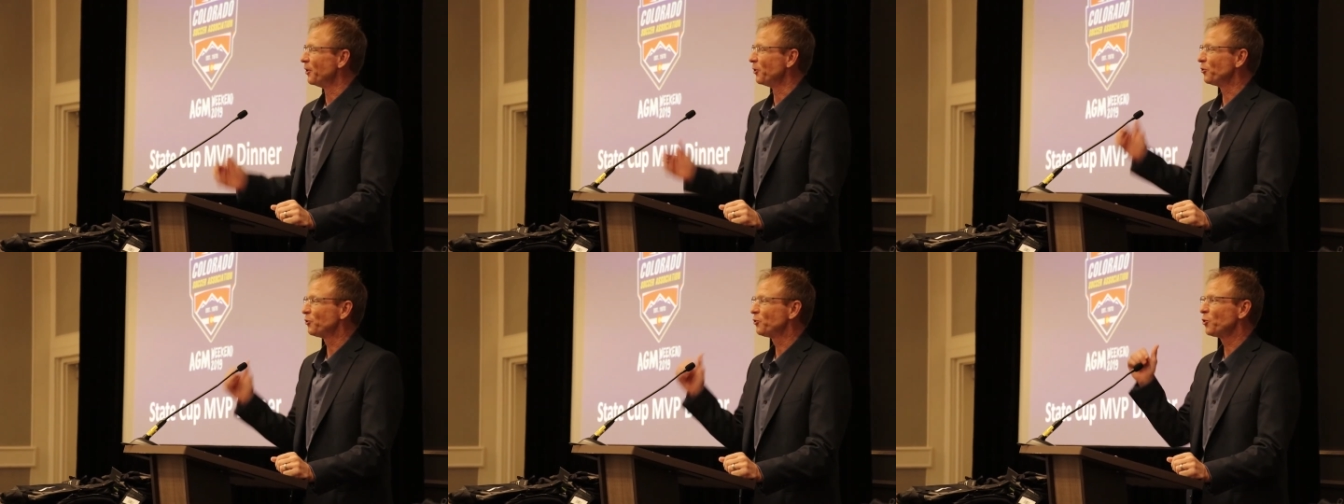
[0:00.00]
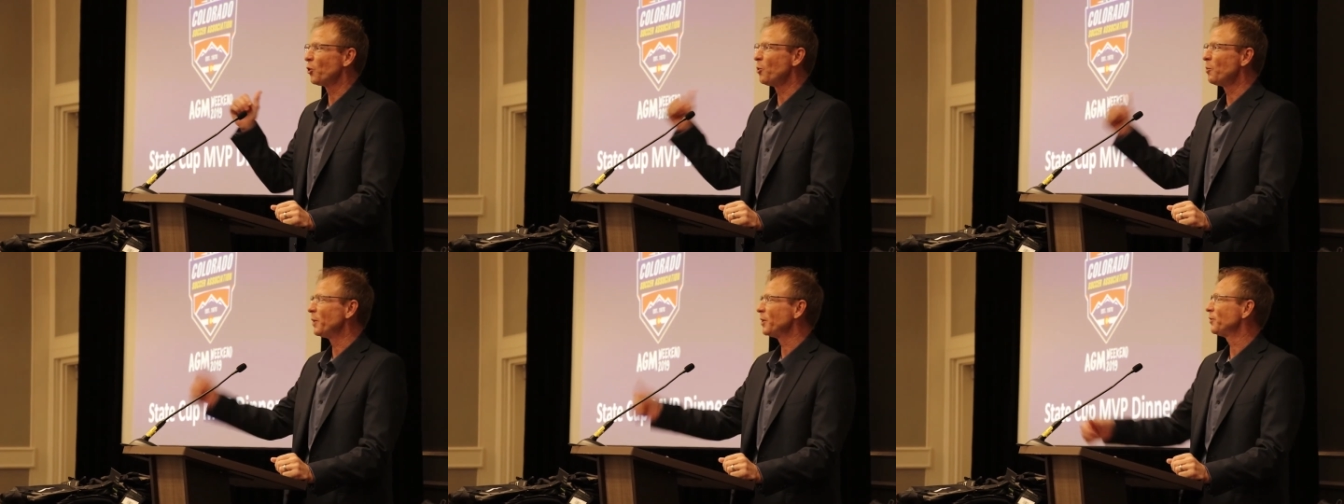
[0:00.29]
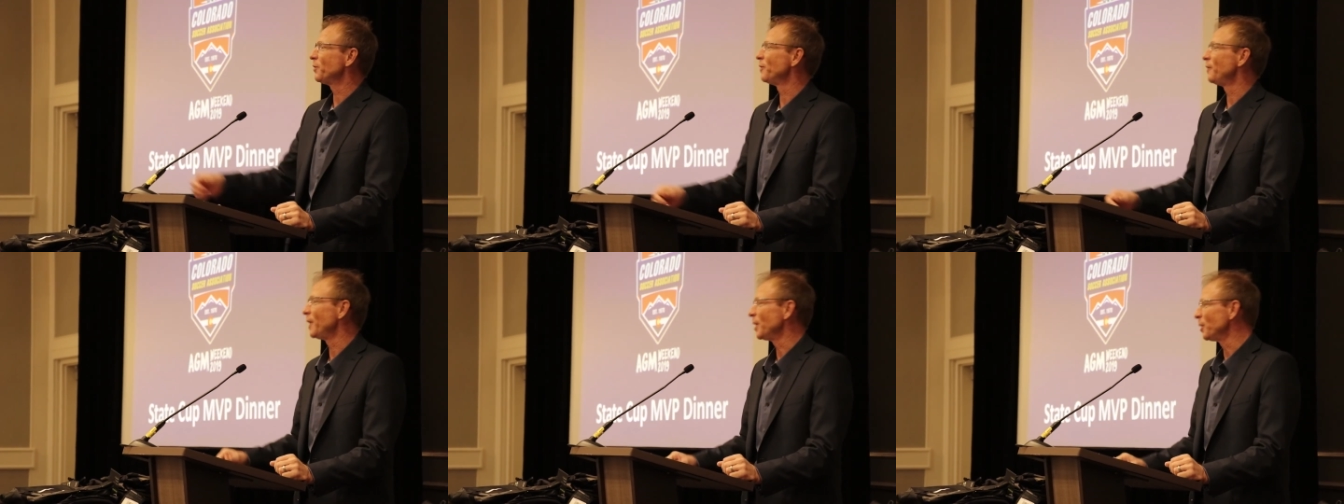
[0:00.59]
There's so
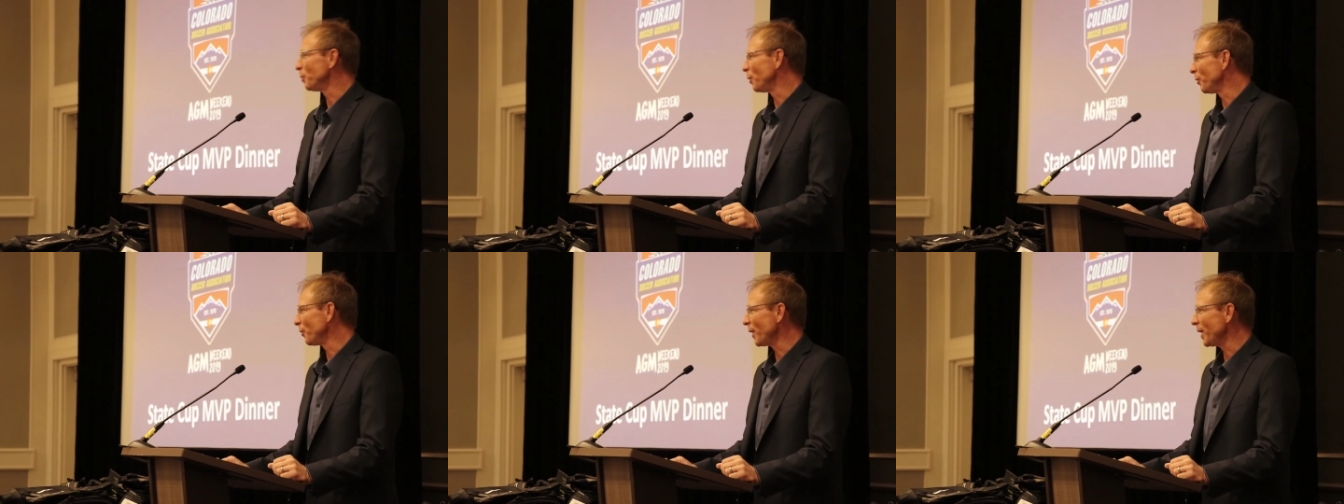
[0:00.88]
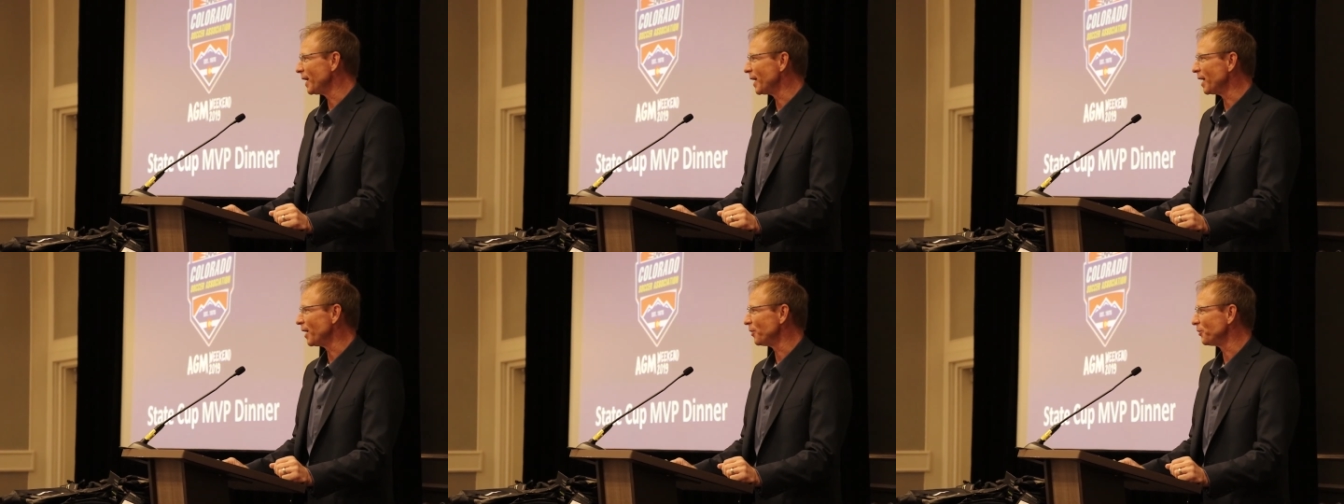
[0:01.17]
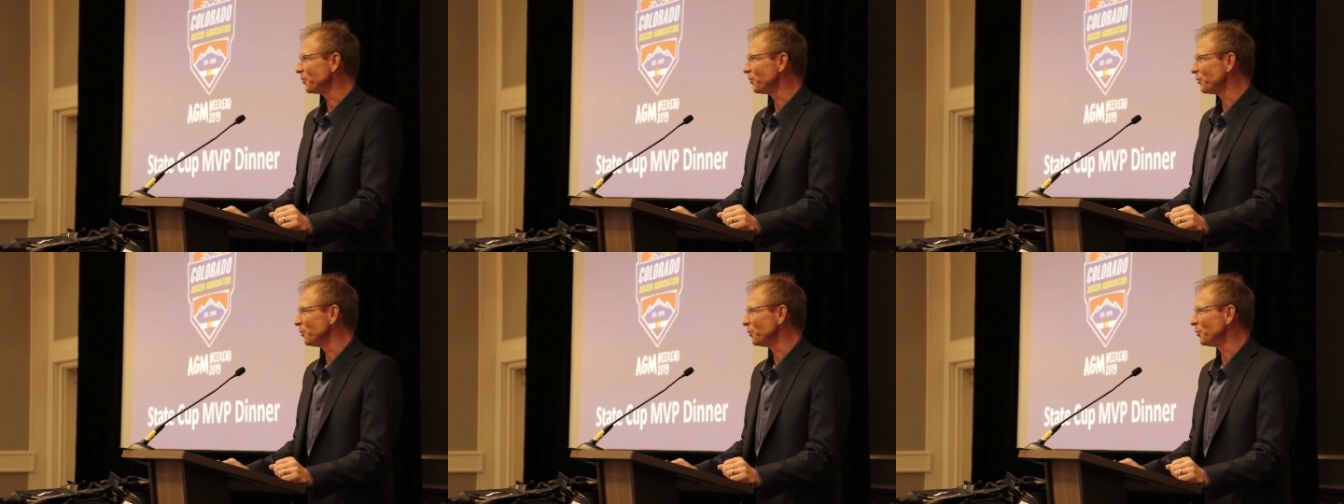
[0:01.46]
much available right
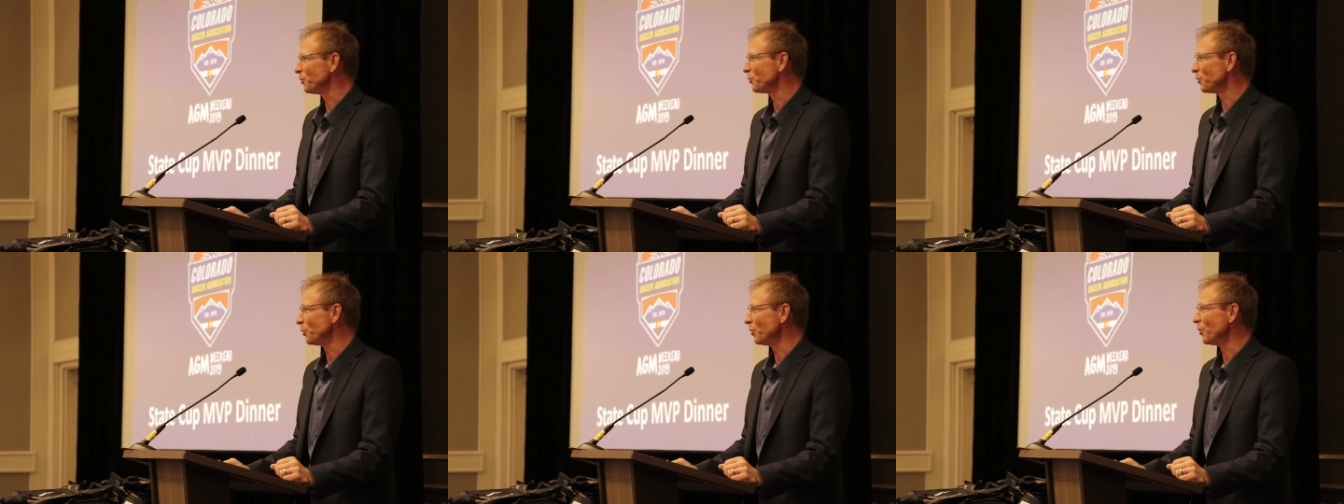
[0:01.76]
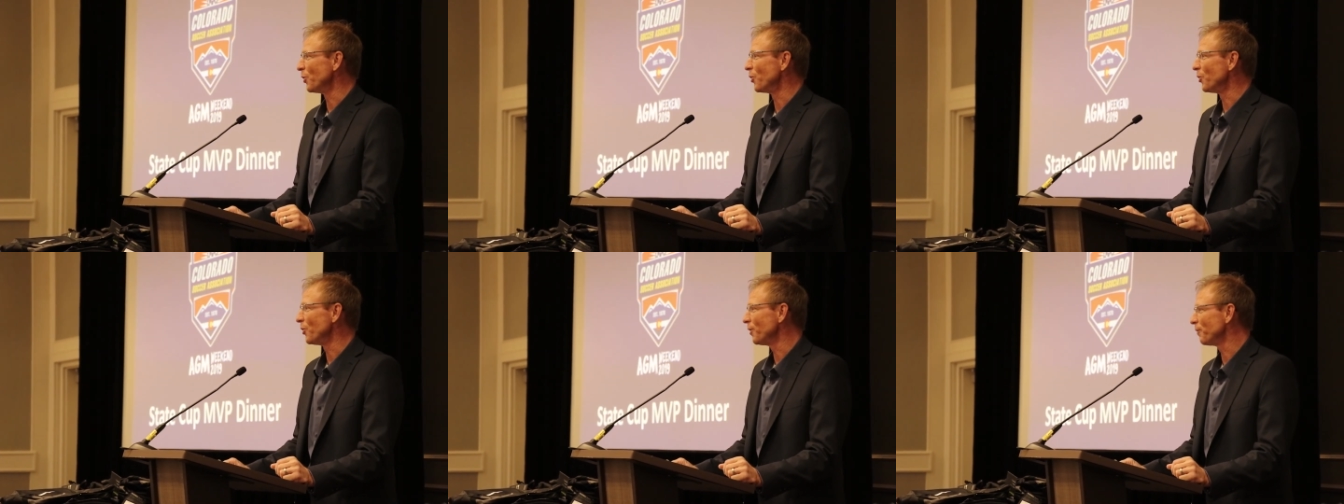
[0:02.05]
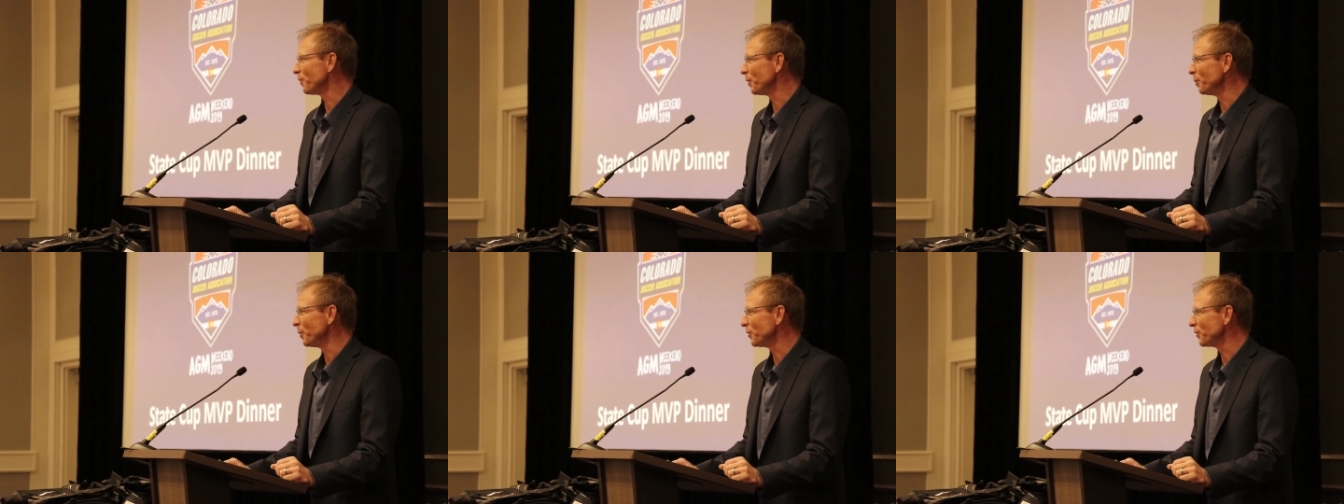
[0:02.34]
now to to
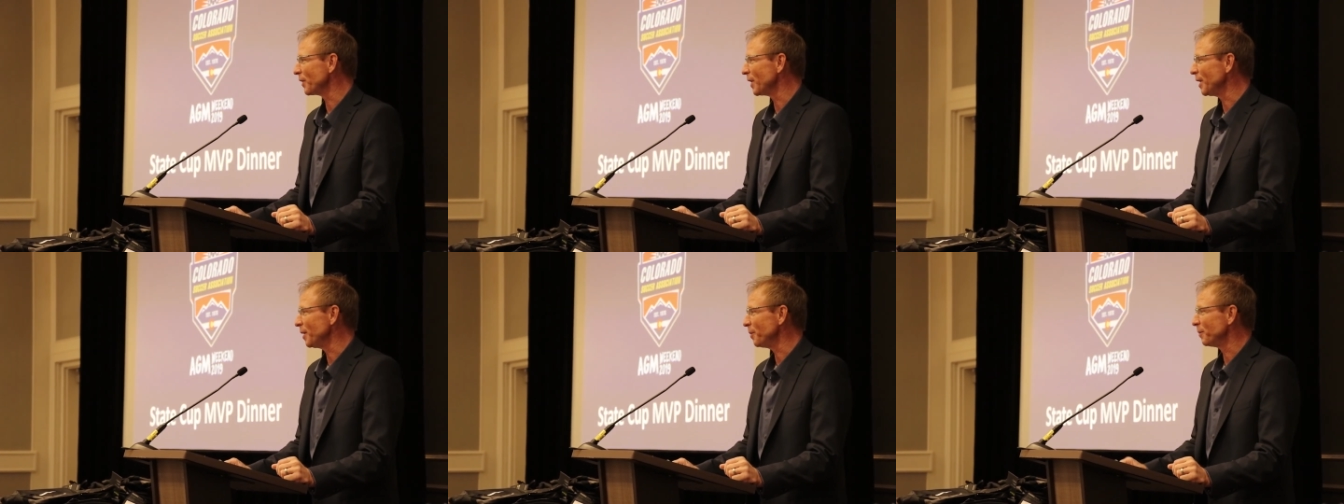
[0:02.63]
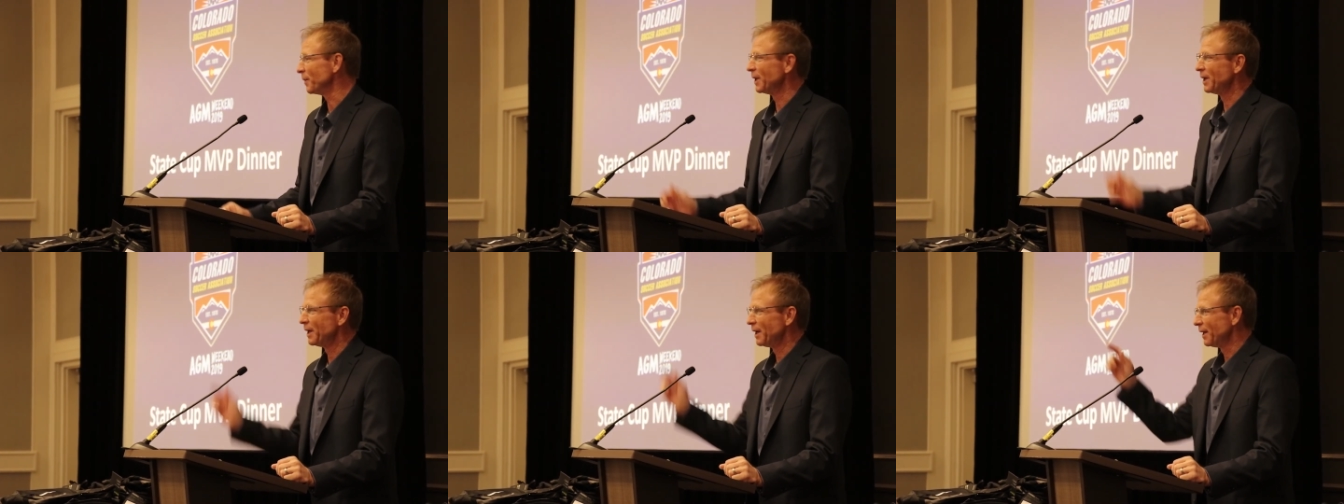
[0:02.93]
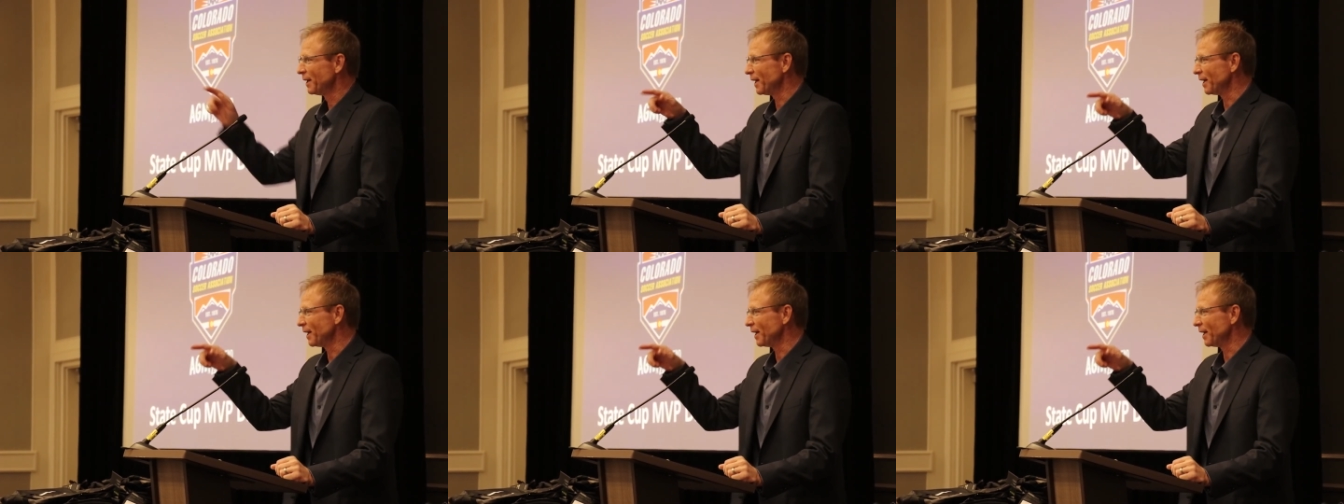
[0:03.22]
learn from this game.